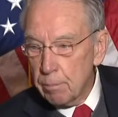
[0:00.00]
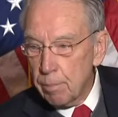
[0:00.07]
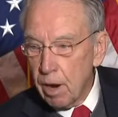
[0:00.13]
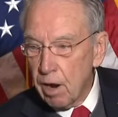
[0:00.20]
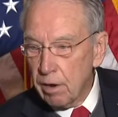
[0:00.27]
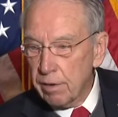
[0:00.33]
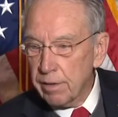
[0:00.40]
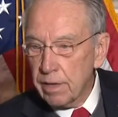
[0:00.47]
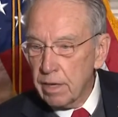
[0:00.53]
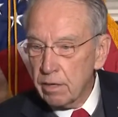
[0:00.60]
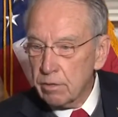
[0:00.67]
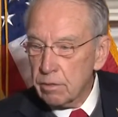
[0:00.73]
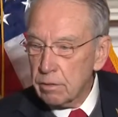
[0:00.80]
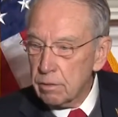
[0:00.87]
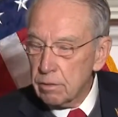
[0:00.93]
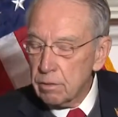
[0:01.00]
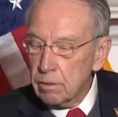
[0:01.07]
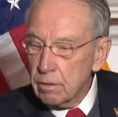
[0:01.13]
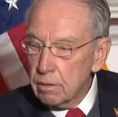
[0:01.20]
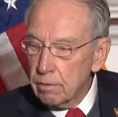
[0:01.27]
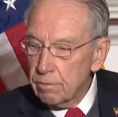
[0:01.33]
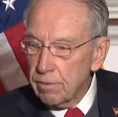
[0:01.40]
part of this.
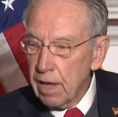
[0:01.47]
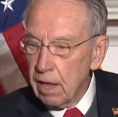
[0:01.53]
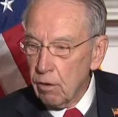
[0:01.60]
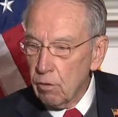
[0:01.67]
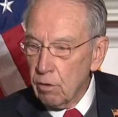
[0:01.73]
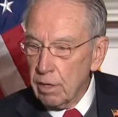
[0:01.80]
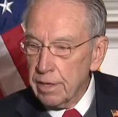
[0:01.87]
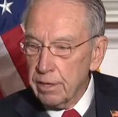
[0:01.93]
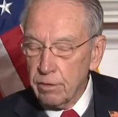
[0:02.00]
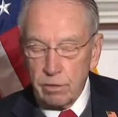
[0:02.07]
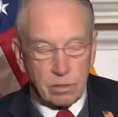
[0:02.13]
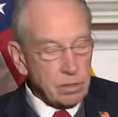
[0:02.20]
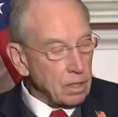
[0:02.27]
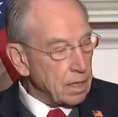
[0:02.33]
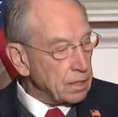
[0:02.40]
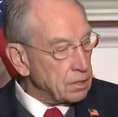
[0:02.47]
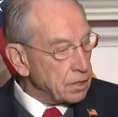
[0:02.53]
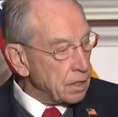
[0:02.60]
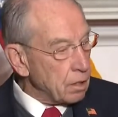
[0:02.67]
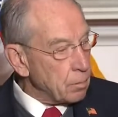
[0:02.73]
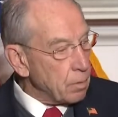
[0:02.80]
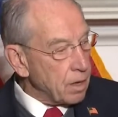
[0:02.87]
Follow leaders like
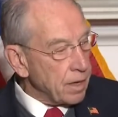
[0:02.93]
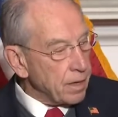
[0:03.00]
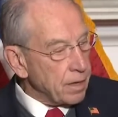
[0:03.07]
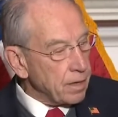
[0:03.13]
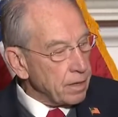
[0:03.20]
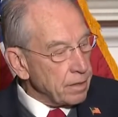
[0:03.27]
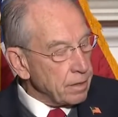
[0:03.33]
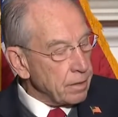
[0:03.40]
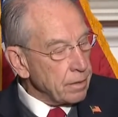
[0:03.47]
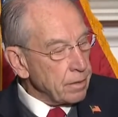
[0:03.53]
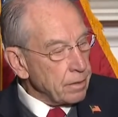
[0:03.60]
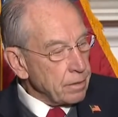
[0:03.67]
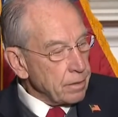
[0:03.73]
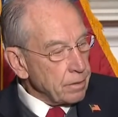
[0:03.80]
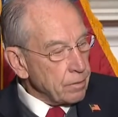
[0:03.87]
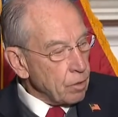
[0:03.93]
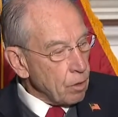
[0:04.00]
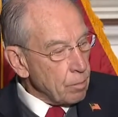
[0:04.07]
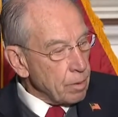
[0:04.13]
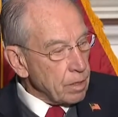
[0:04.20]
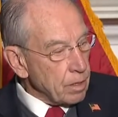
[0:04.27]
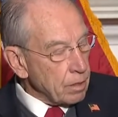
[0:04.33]
Gillibrand and
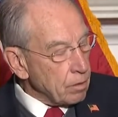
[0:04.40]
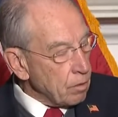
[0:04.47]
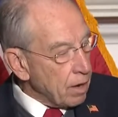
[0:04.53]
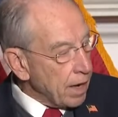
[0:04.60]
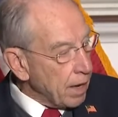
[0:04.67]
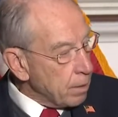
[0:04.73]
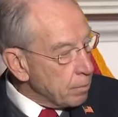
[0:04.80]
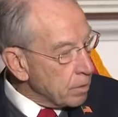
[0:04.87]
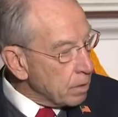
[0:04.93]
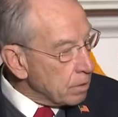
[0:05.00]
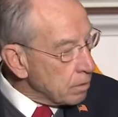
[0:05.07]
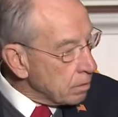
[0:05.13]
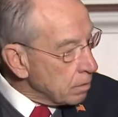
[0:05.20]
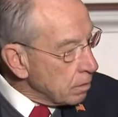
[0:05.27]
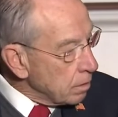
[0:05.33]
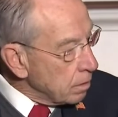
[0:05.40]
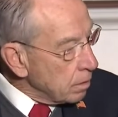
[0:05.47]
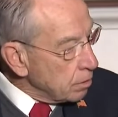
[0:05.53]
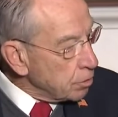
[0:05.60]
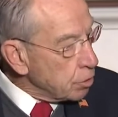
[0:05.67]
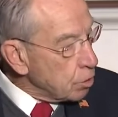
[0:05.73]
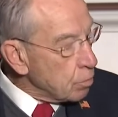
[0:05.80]
Durbin and Graham and
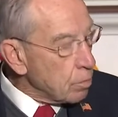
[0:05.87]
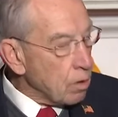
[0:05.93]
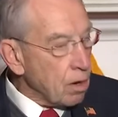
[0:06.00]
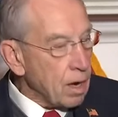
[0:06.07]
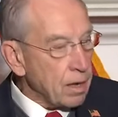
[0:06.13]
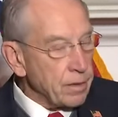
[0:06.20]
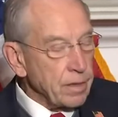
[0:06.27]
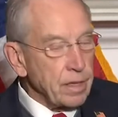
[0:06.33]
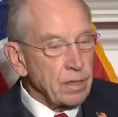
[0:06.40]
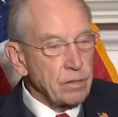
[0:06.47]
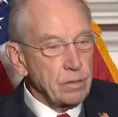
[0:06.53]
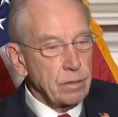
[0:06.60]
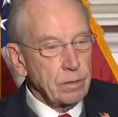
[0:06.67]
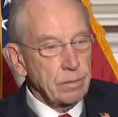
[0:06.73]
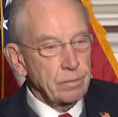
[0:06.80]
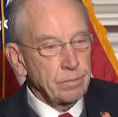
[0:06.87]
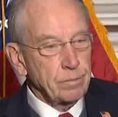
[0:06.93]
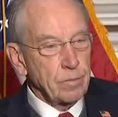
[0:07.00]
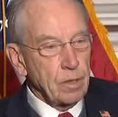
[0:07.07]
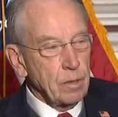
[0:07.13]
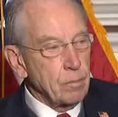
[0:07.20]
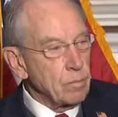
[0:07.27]
Schumer on this.
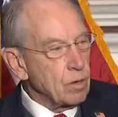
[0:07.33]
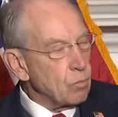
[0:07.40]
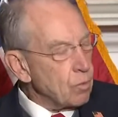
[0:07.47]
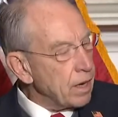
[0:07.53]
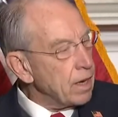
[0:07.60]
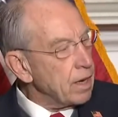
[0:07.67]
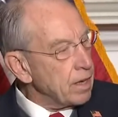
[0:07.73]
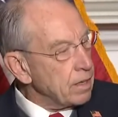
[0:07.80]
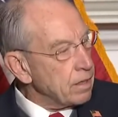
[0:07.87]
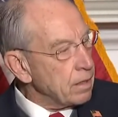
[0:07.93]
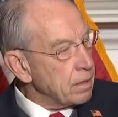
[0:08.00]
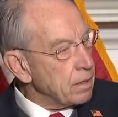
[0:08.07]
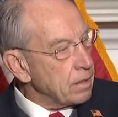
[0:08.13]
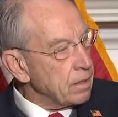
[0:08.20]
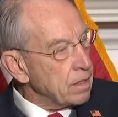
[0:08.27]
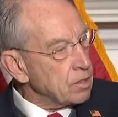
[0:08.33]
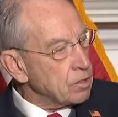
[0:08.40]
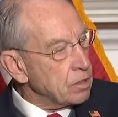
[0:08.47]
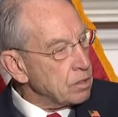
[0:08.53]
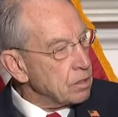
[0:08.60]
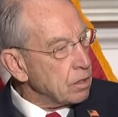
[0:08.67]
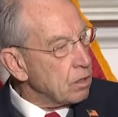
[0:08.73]
But really, this
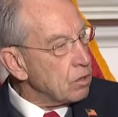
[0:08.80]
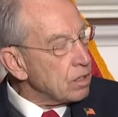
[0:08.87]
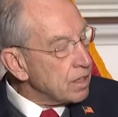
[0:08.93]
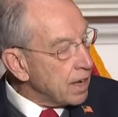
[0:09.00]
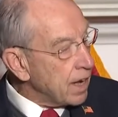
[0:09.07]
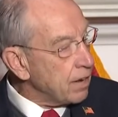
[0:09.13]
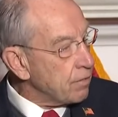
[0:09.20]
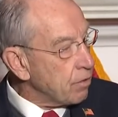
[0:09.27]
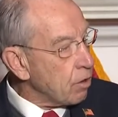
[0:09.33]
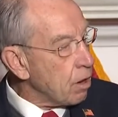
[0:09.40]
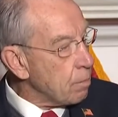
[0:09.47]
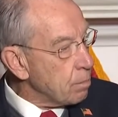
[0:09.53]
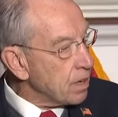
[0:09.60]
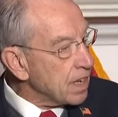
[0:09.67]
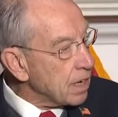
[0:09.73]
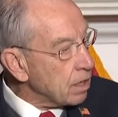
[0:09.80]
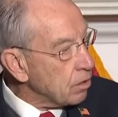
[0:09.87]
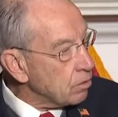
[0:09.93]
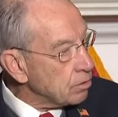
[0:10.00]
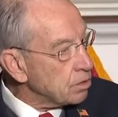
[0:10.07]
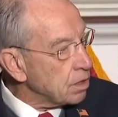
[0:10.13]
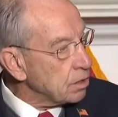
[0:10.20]
is a good day for our
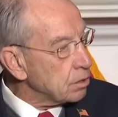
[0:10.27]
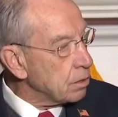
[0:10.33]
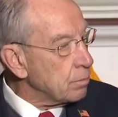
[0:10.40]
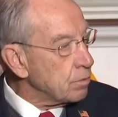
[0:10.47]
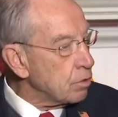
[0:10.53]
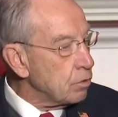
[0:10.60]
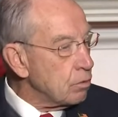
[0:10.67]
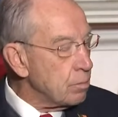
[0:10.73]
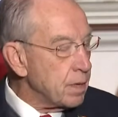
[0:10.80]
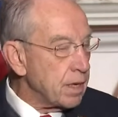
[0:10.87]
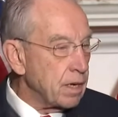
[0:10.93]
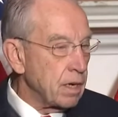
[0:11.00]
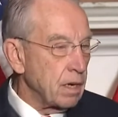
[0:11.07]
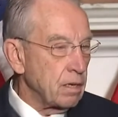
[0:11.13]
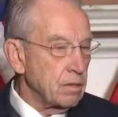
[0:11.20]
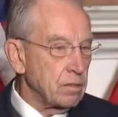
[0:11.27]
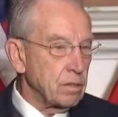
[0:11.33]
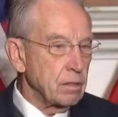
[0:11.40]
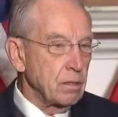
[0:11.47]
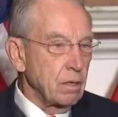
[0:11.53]
political system, too, because